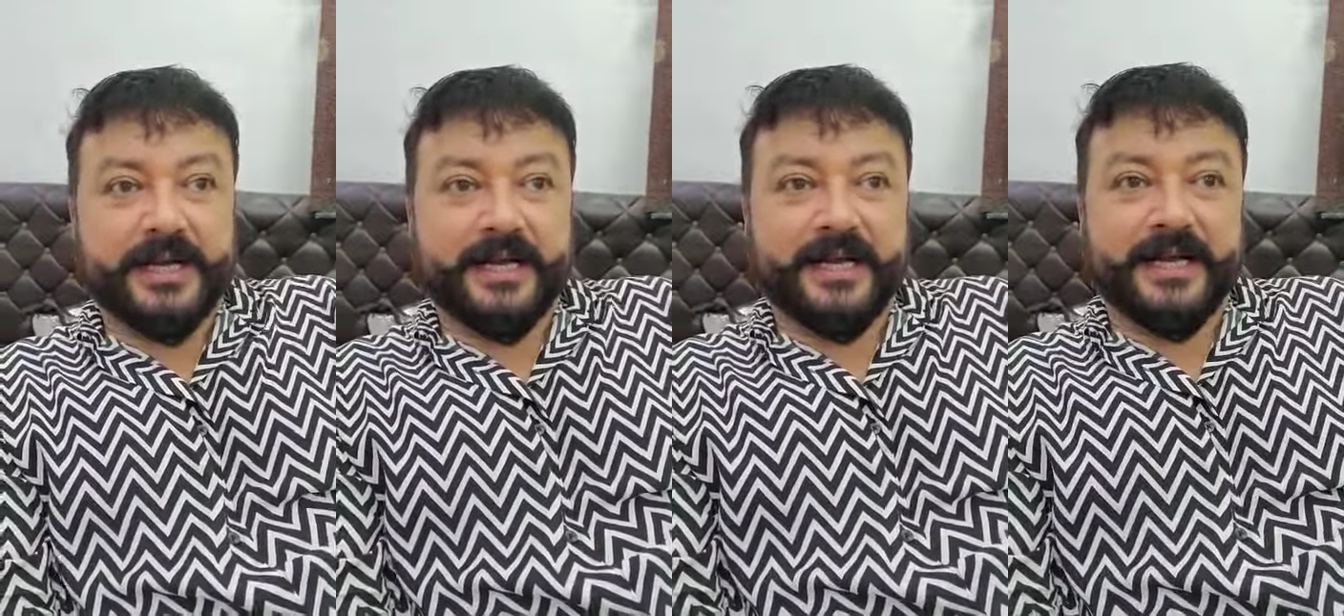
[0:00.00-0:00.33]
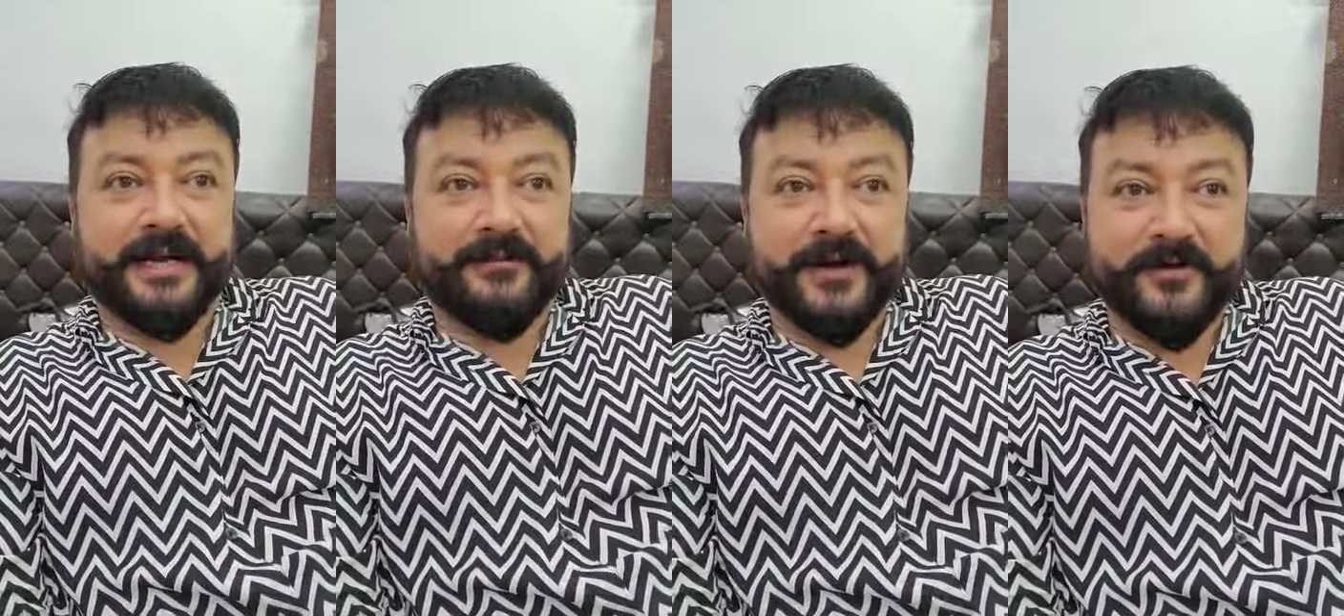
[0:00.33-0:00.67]

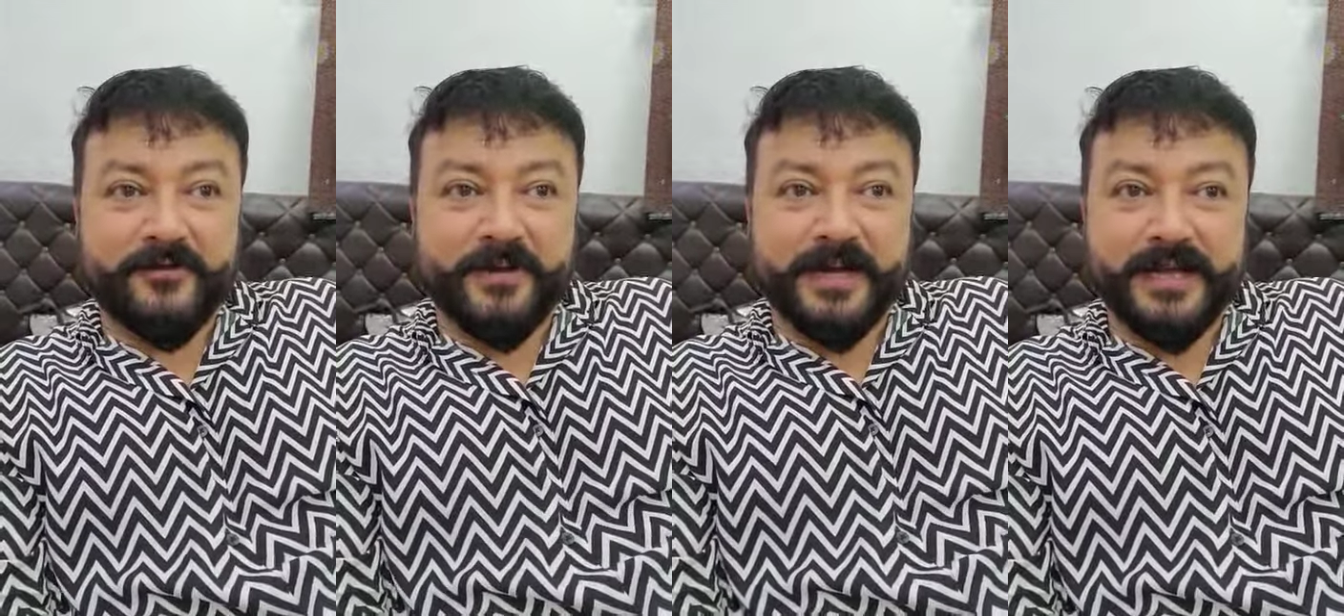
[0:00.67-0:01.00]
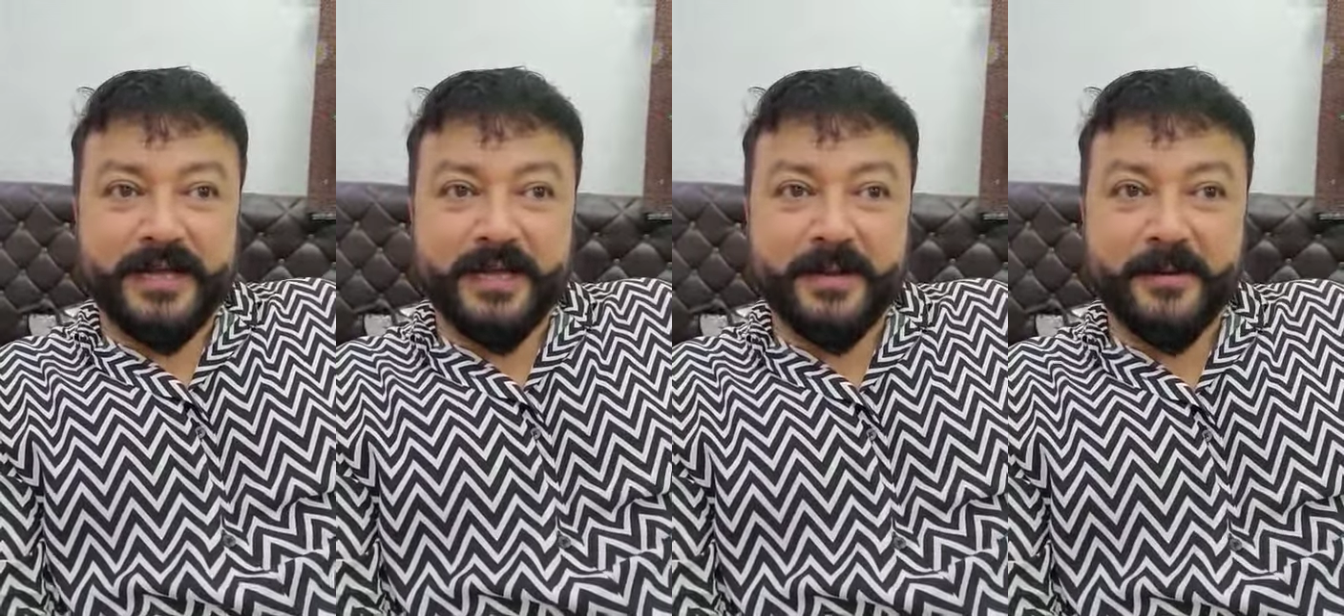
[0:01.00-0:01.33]
And one of my
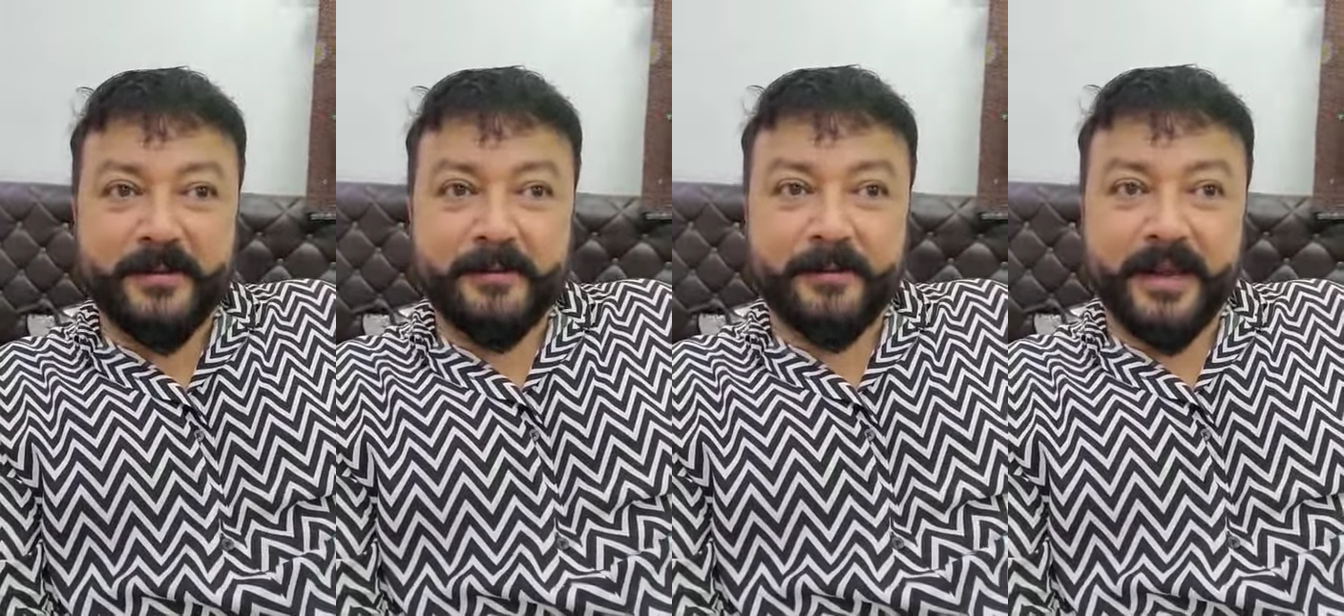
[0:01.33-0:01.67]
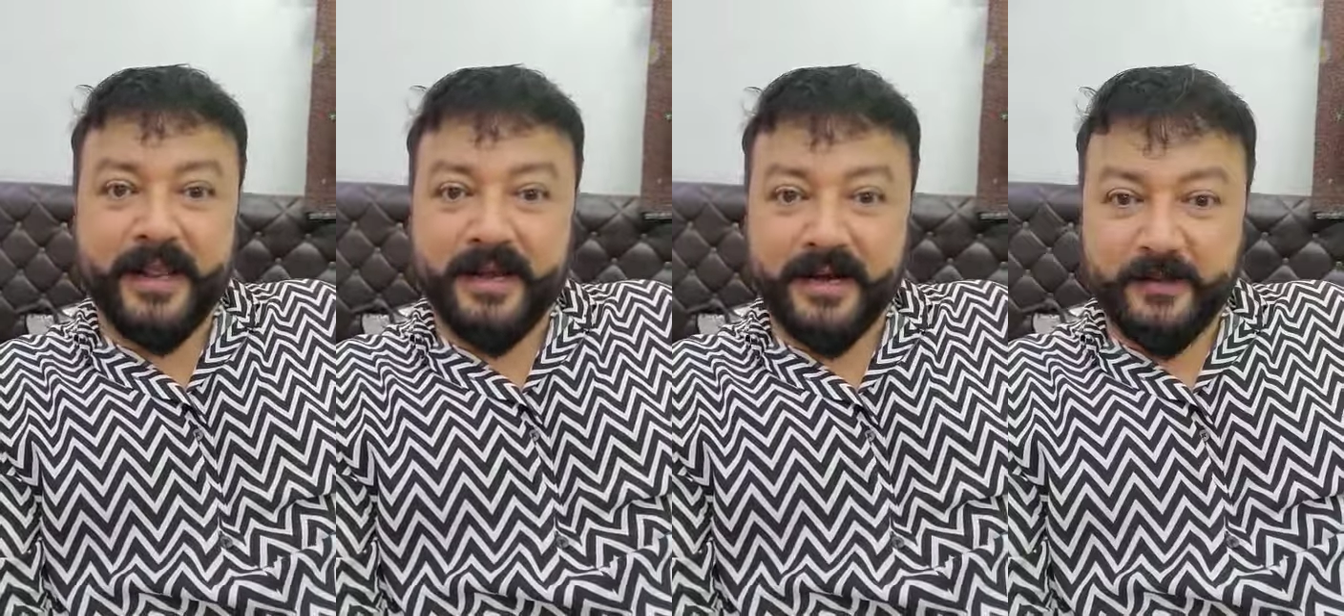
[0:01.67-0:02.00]

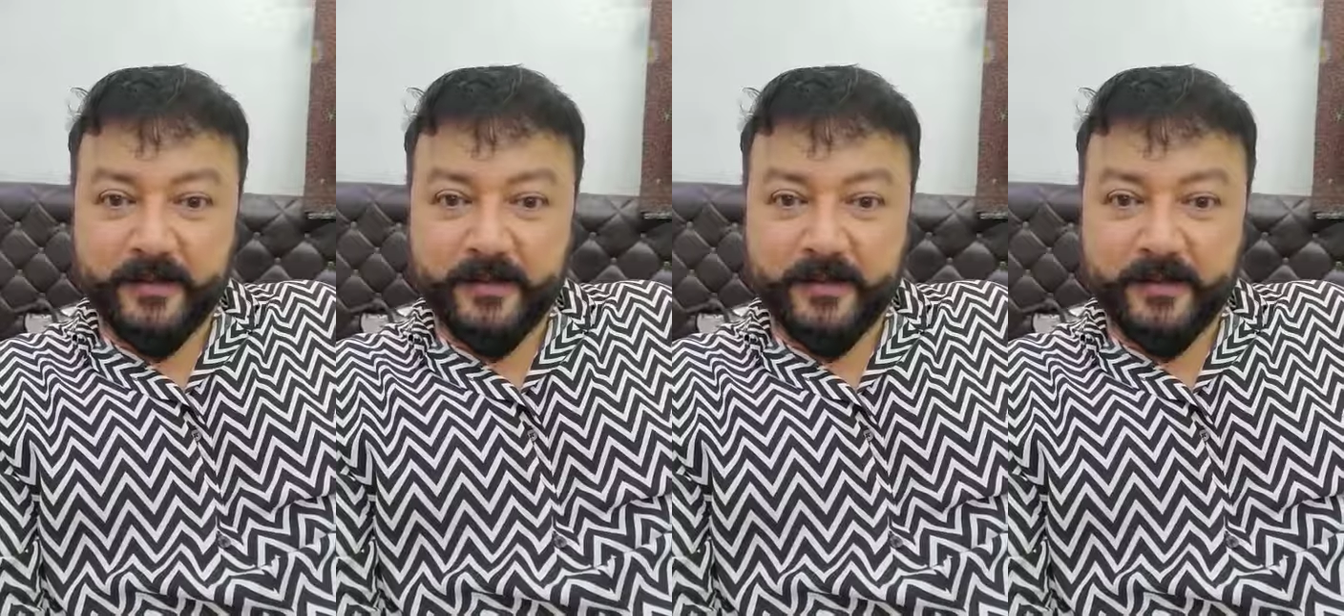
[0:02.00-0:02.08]
Malayalam